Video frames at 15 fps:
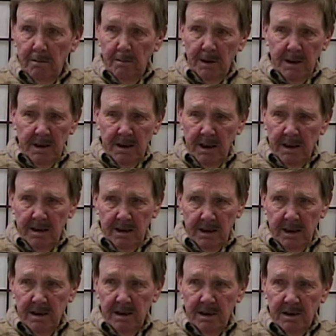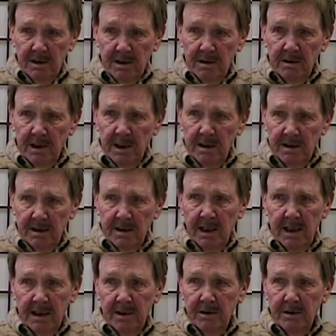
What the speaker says: but I said, I just didn't get assigned